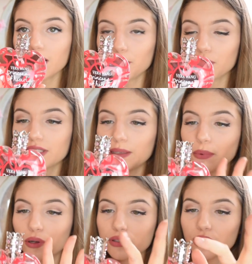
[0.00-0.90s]
Really pretty
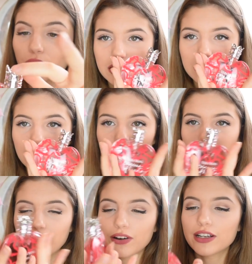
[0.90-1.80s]
bottle. Oh
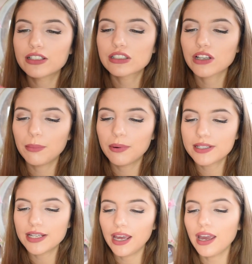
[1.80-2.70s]
my god, it's so
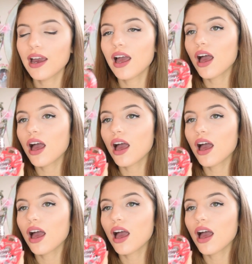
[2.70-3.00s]
pretty.